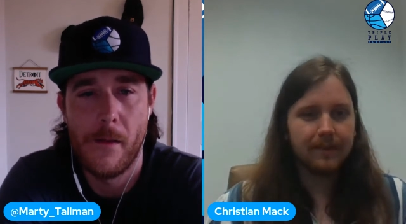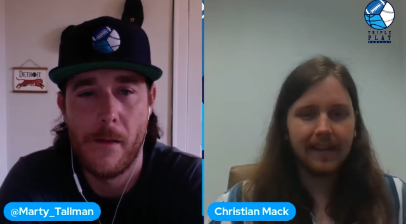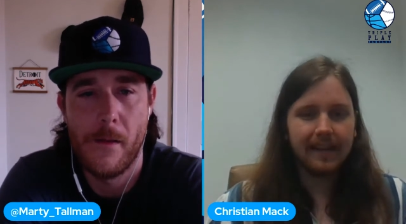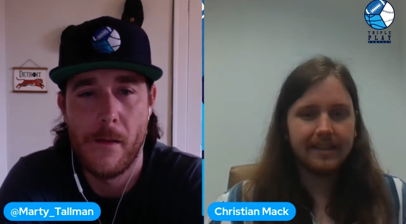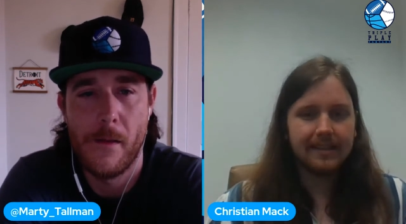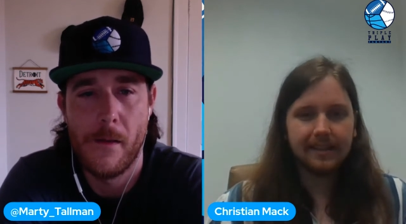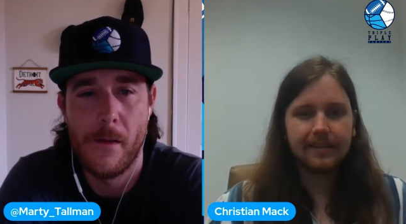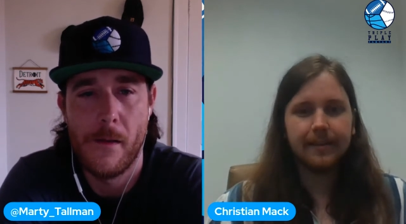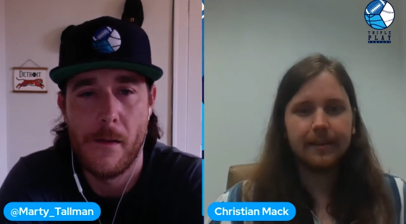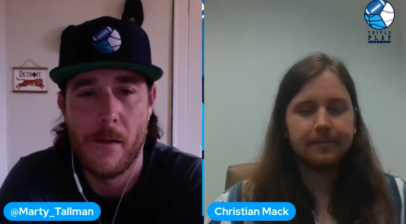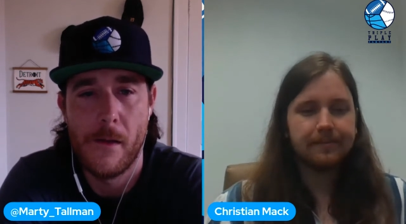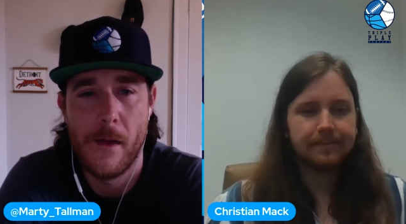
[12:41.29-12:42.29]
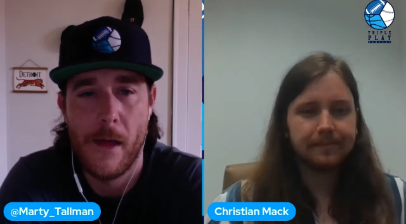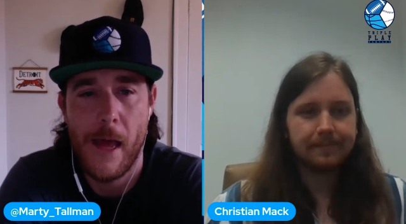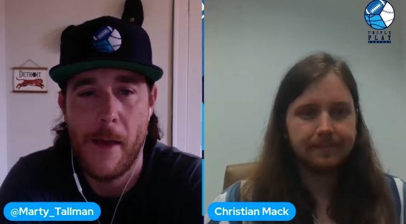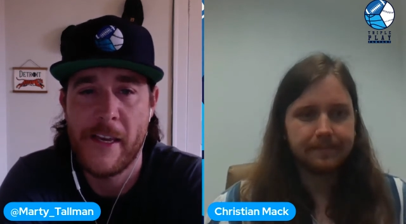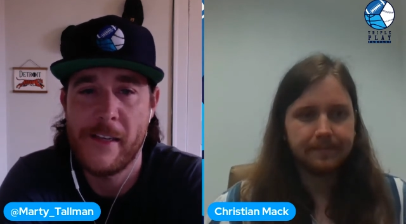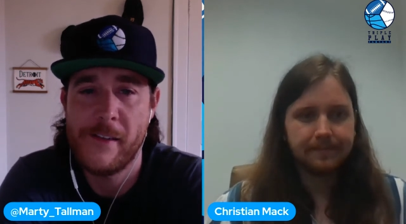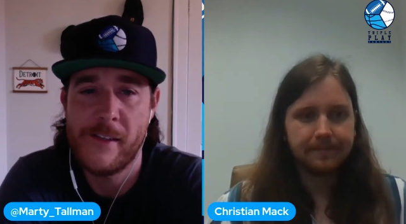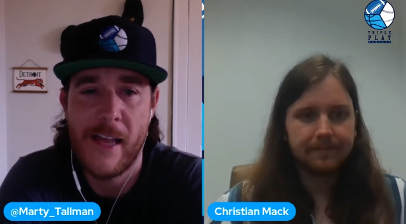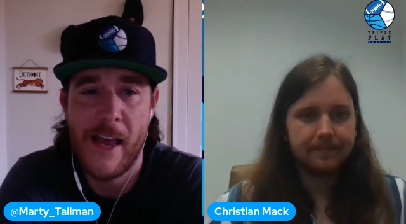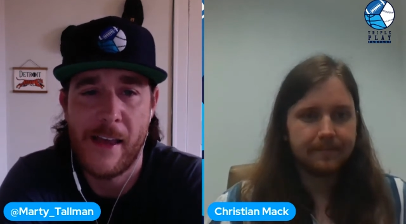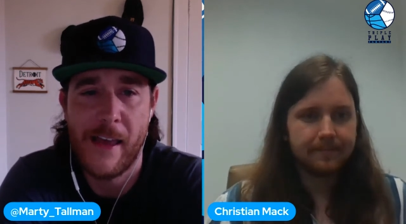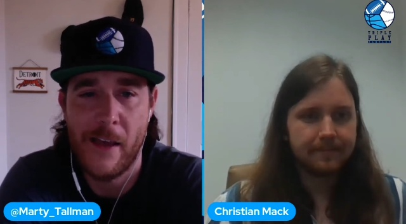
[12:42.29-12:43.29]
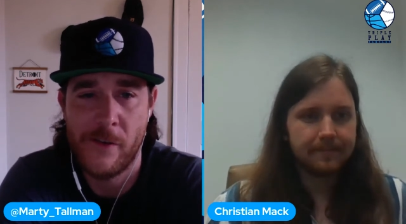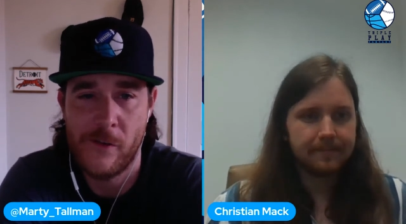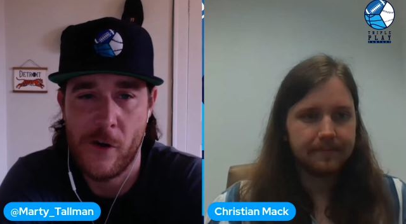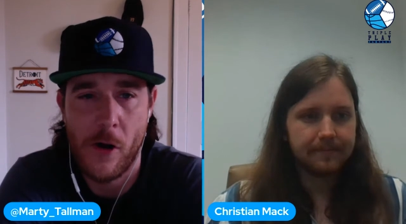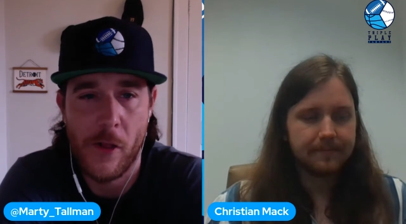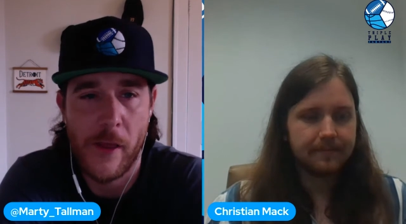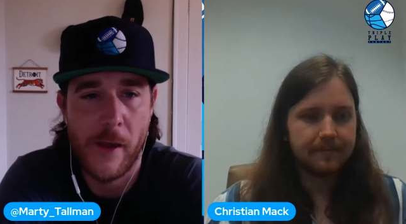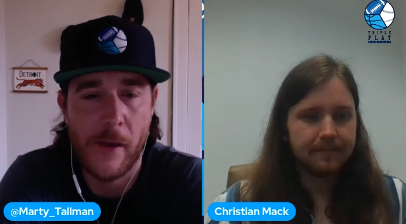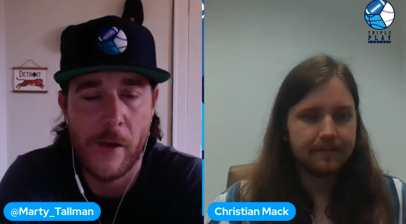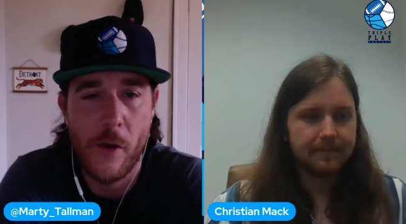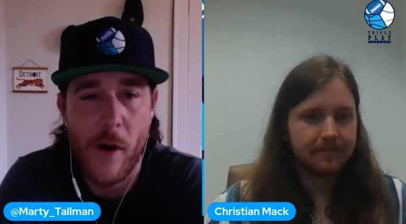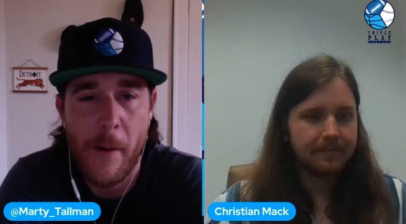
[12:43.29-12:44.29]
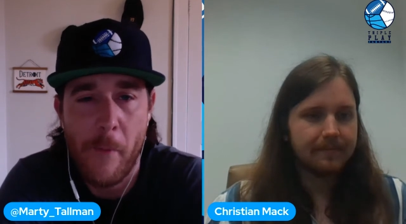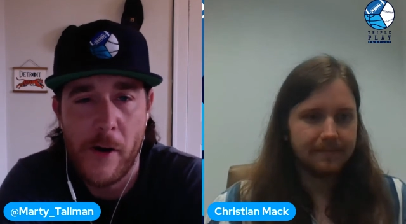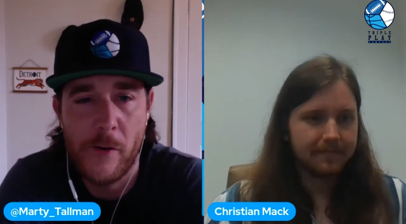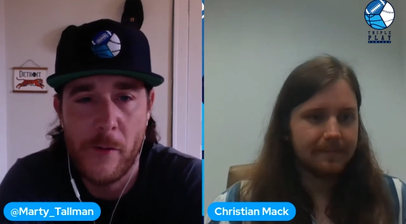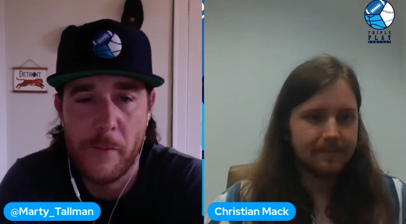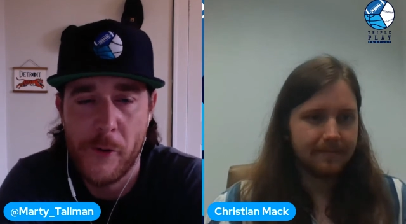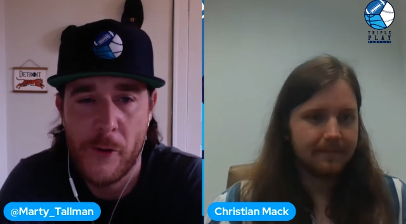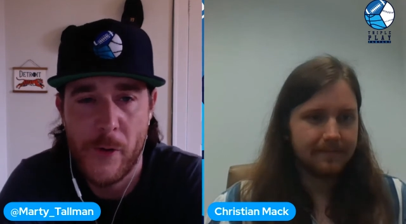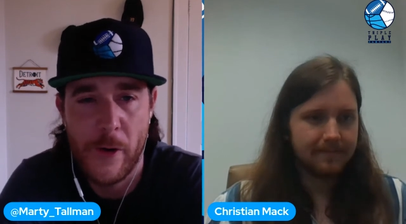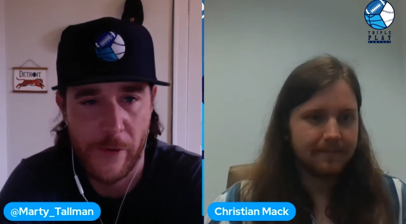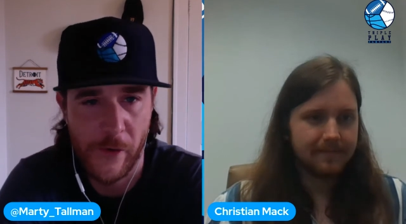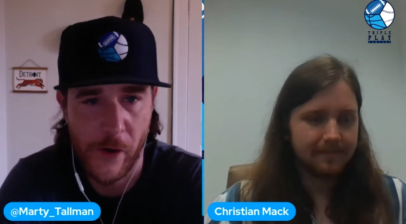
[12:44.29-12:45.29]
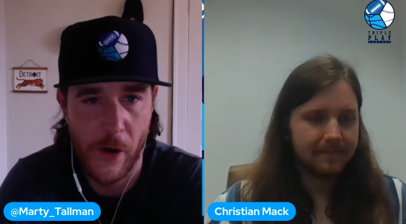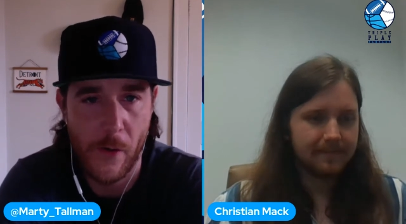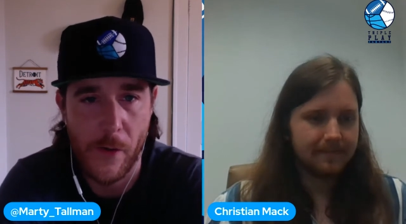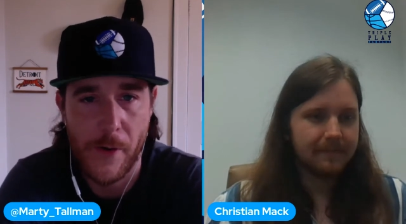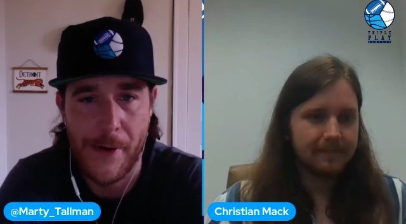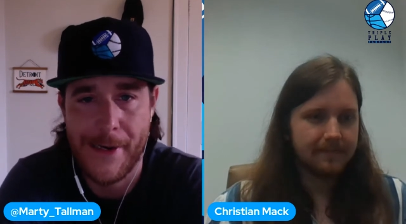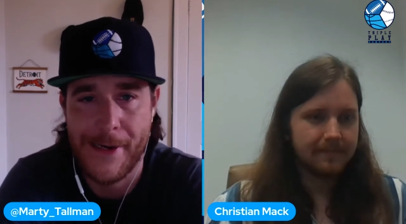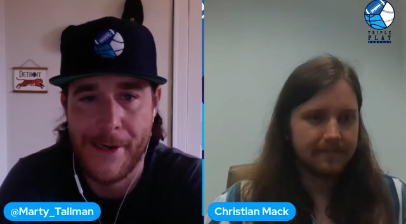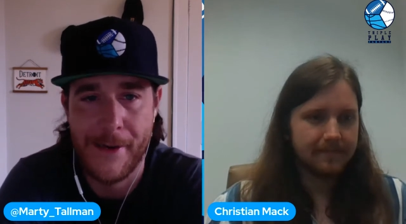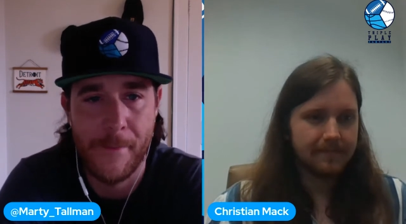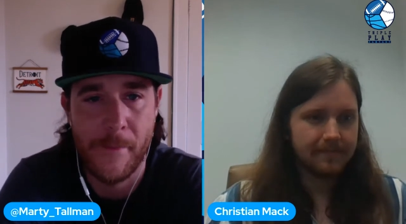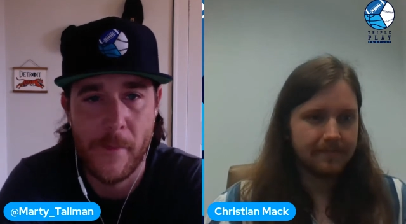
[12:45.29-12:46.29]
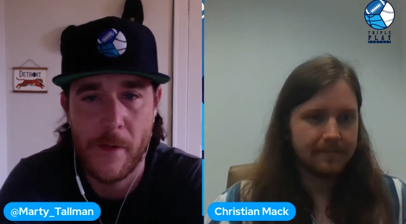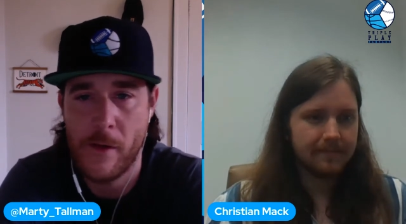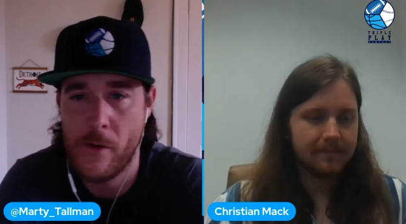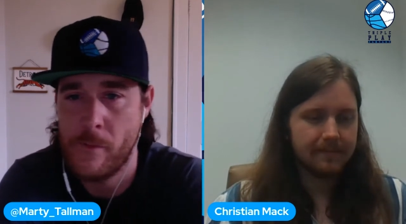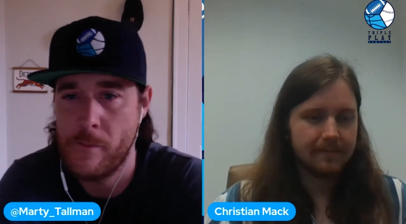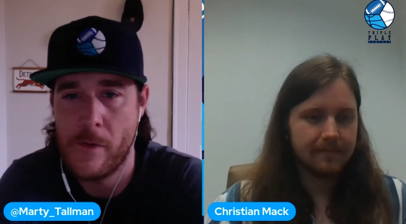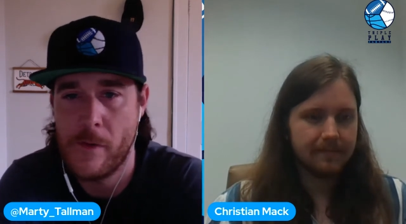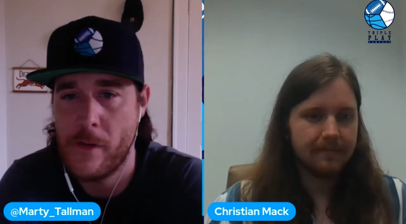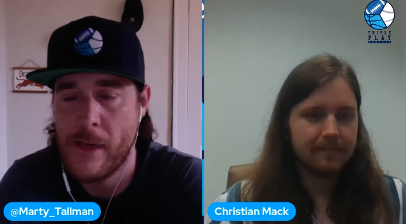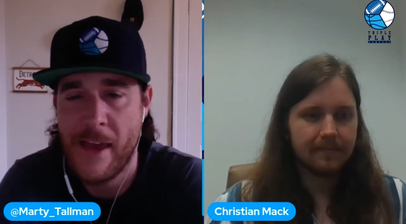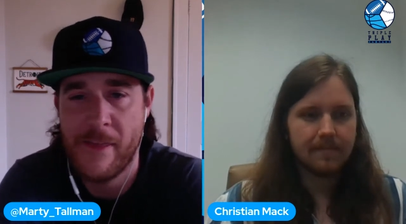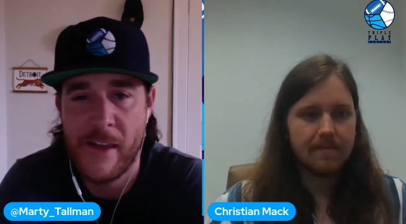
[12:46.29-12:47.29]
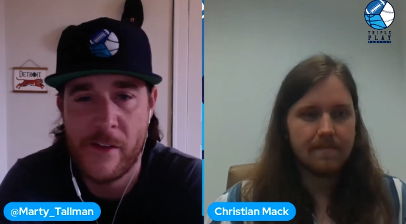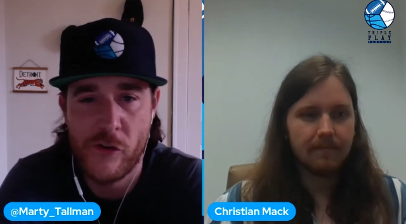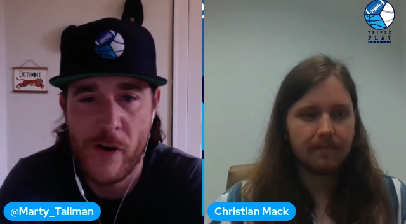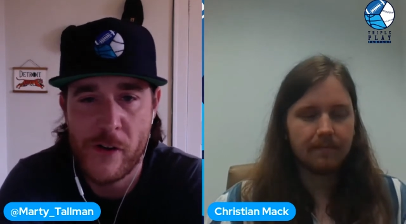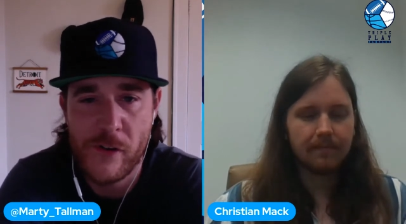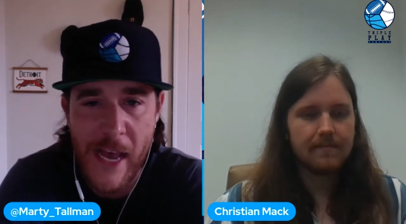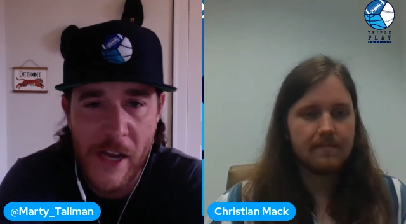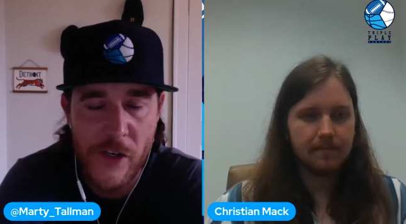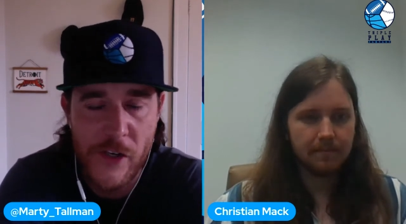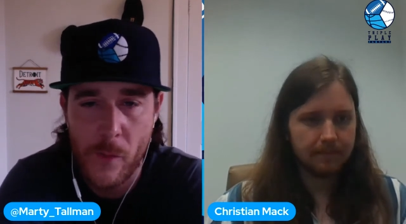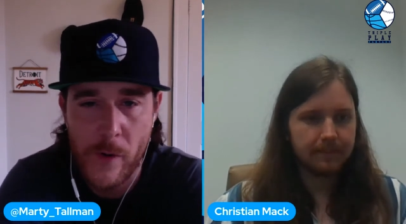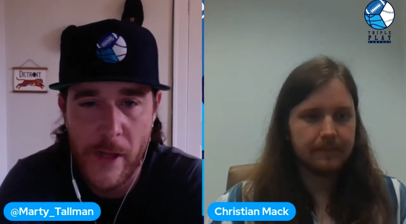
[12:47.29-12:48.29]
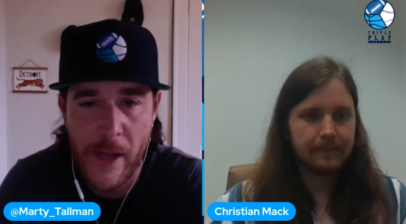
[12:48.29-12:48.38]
Speaker 1: he got sick, though.
Speaker 2: I mean, he's a Statcast darling. You know, I bought him two years ago. Um, he he had that stretch last year where he had